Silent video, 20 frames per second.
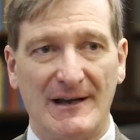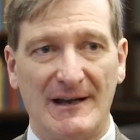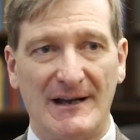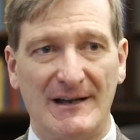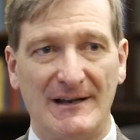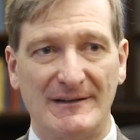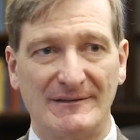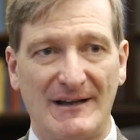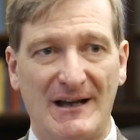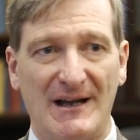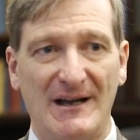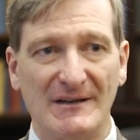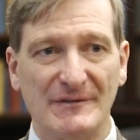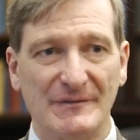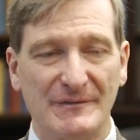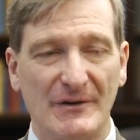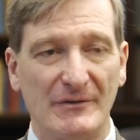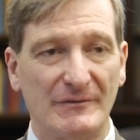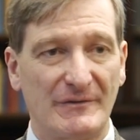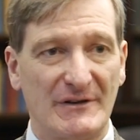And I
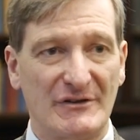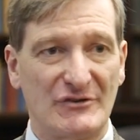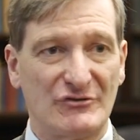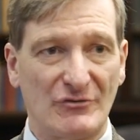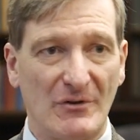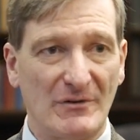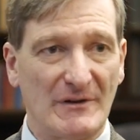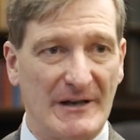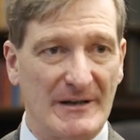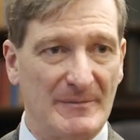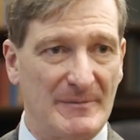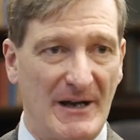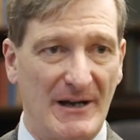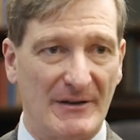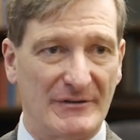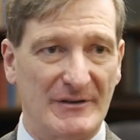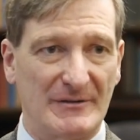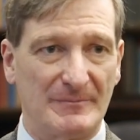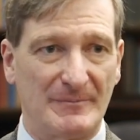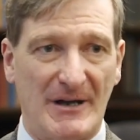felt very strongly
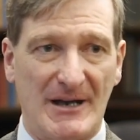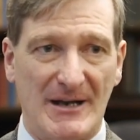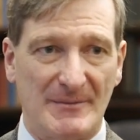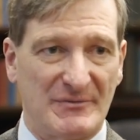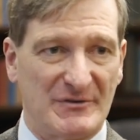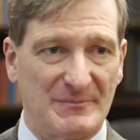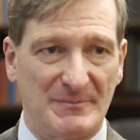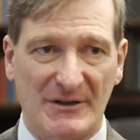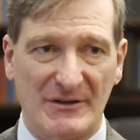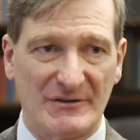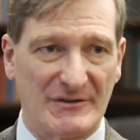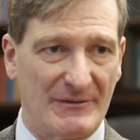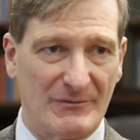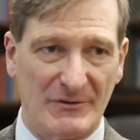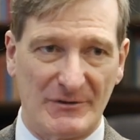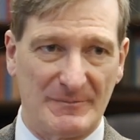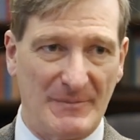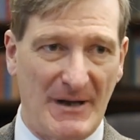about it, perhaps because I've got